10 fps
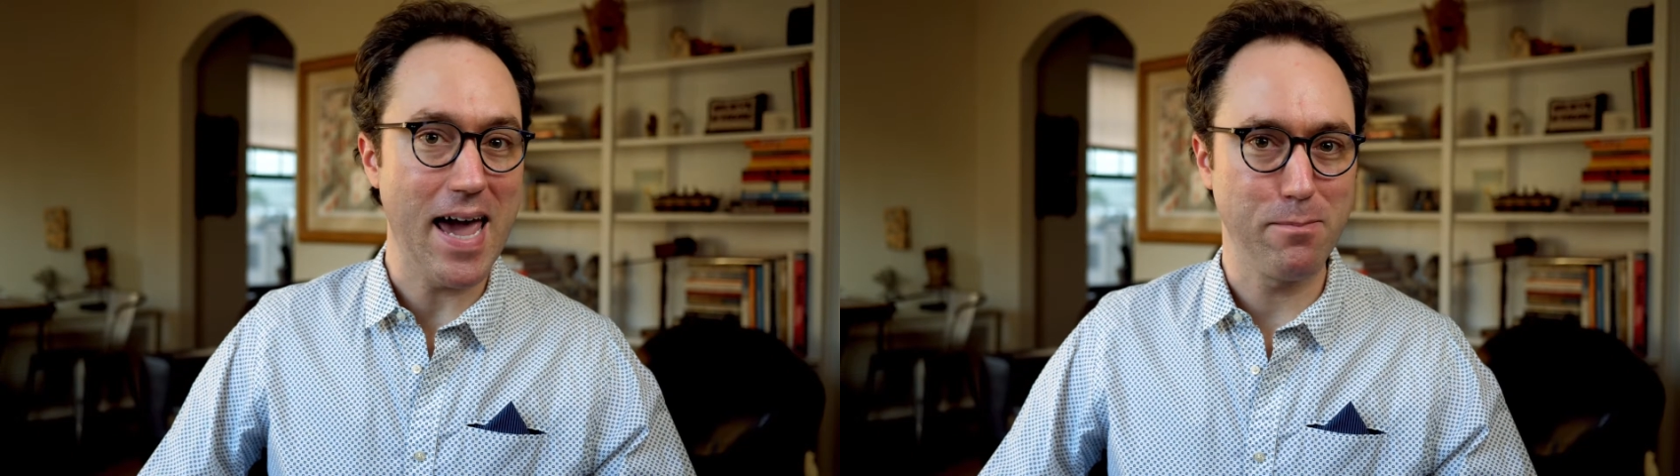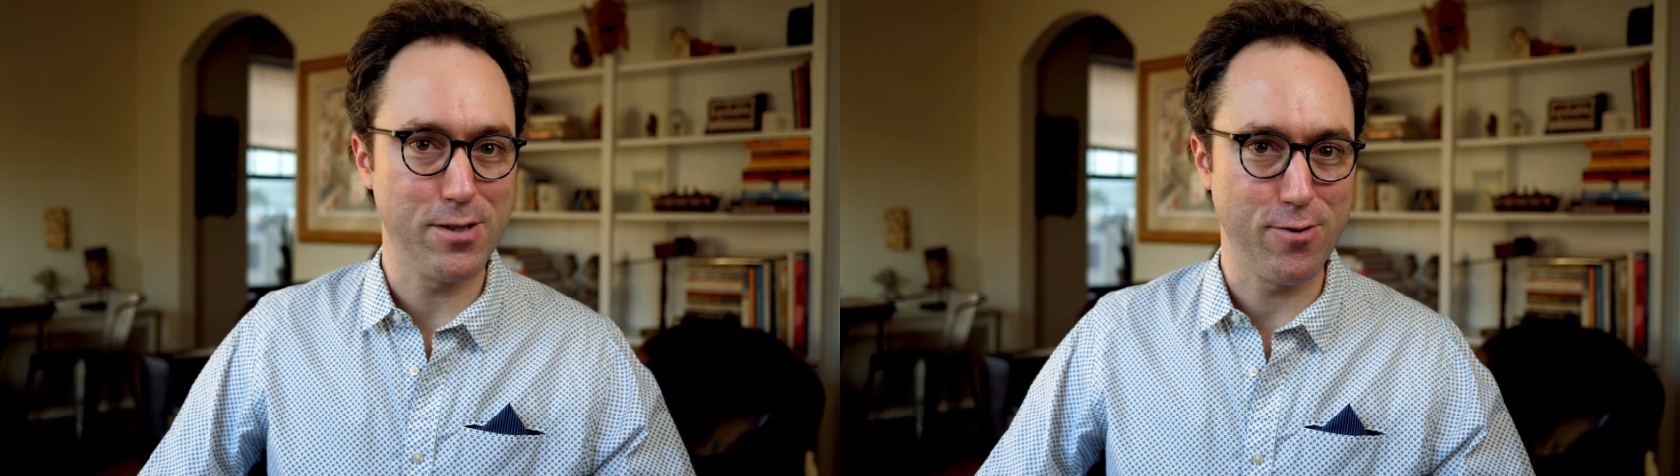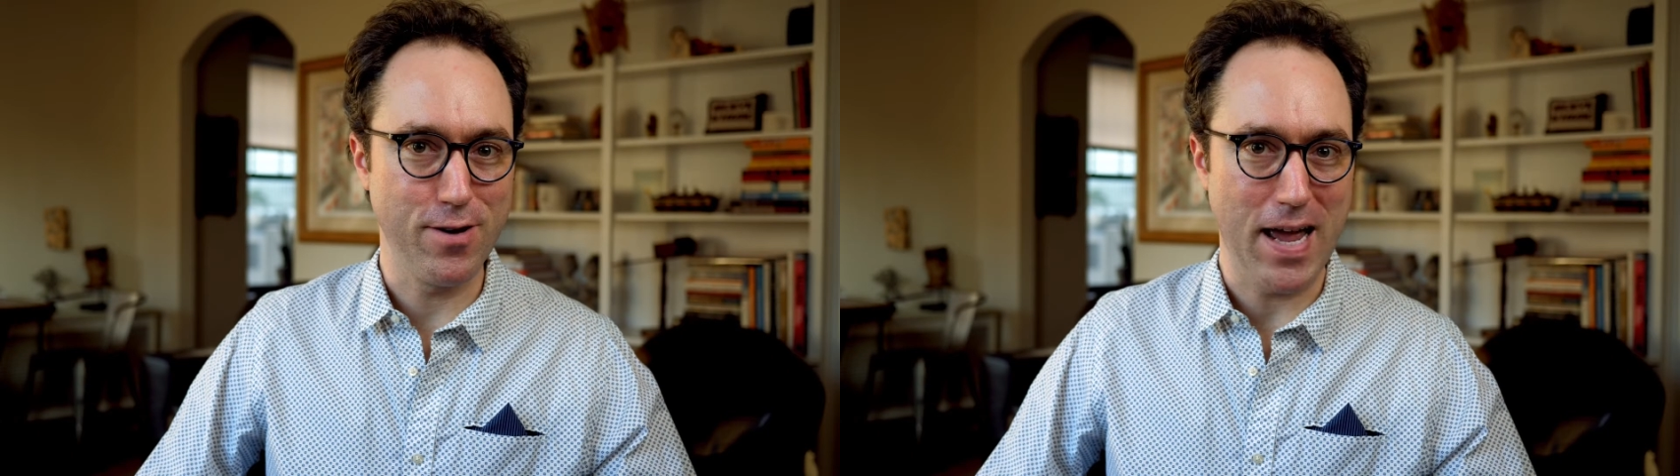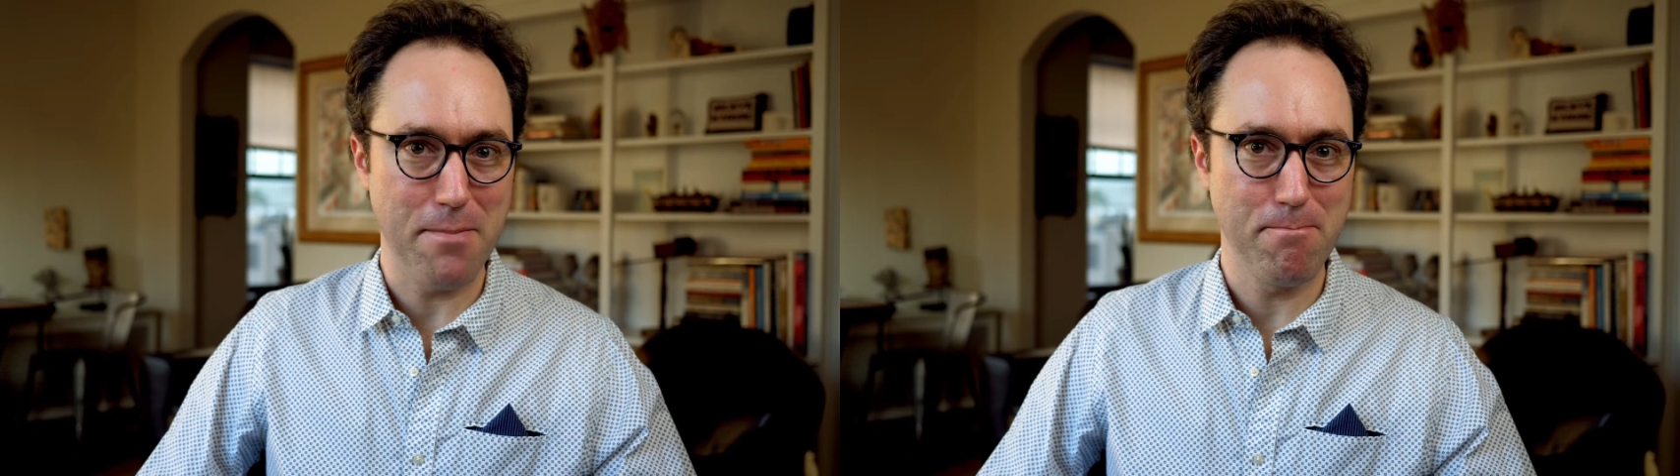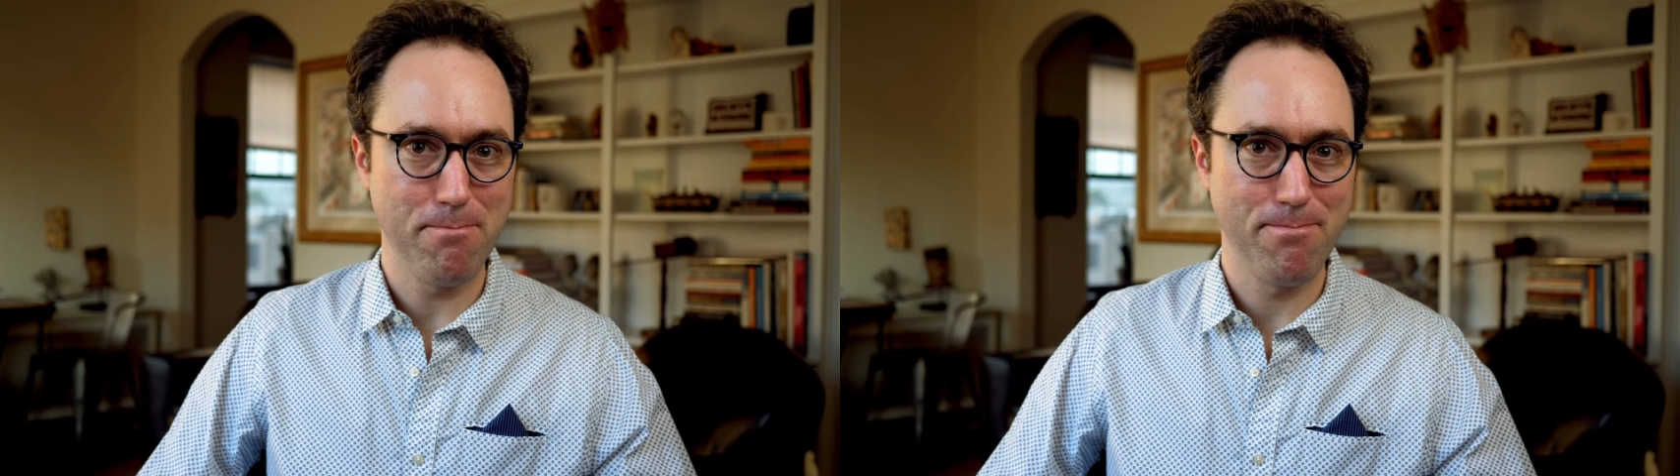
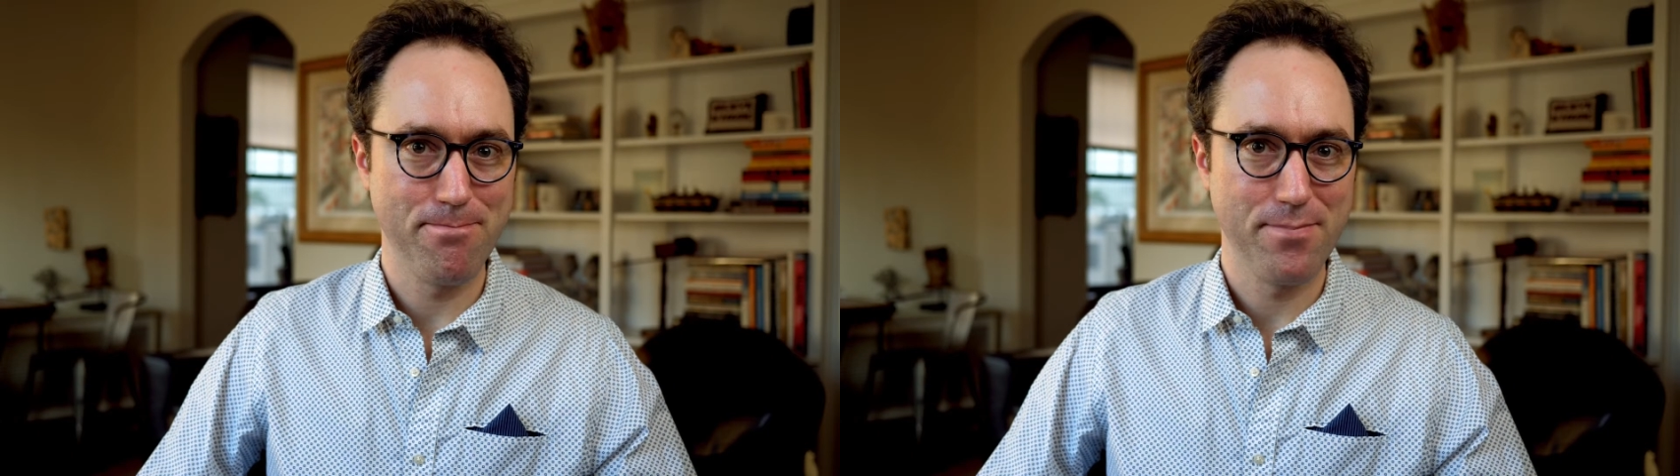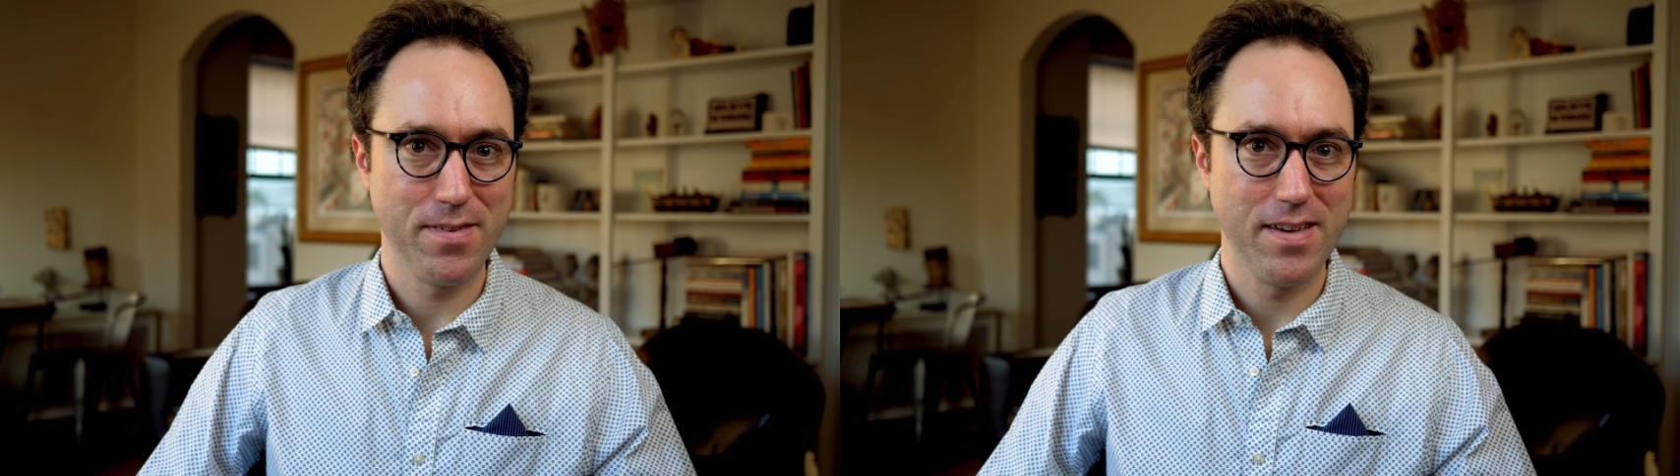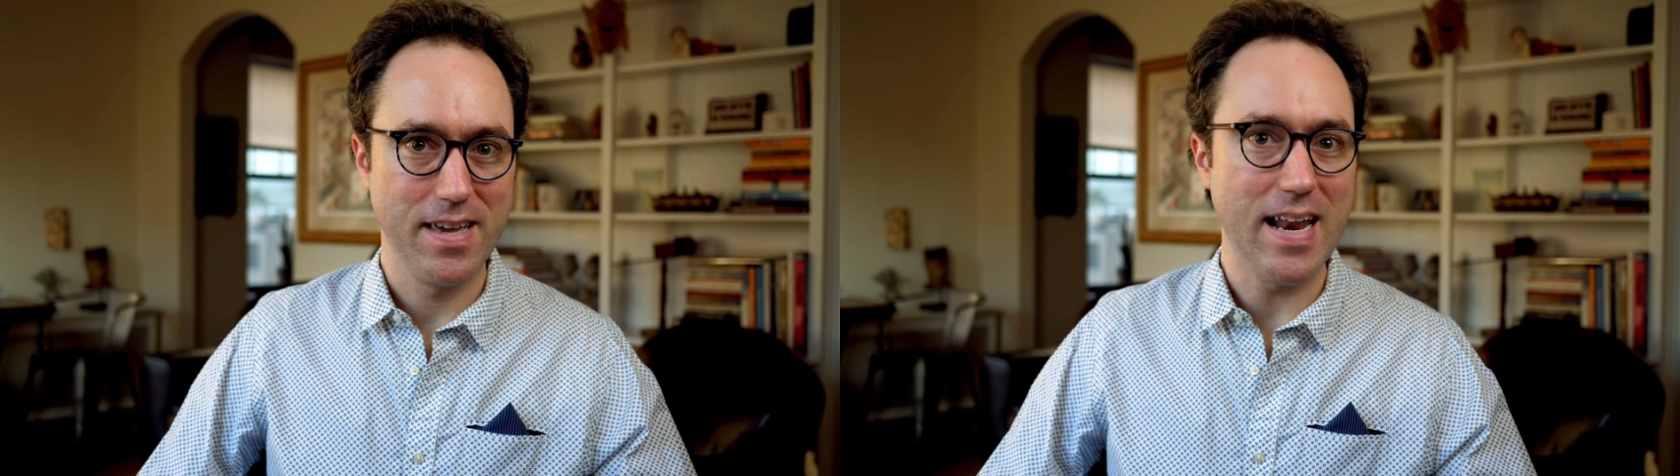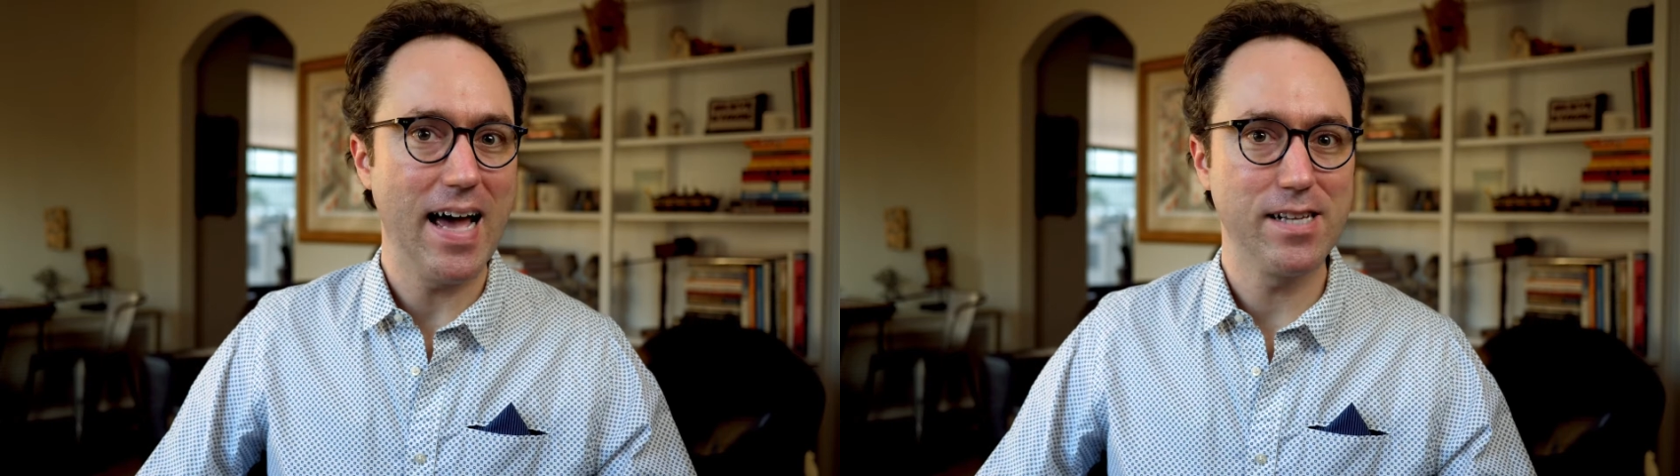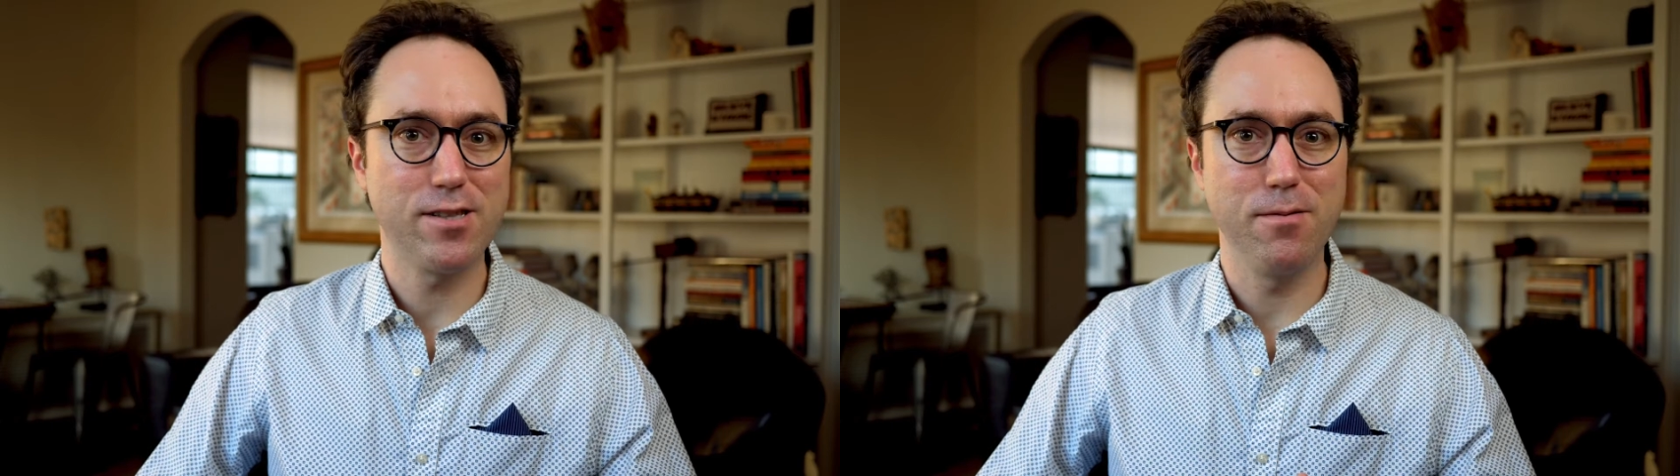Amsterdam. It has the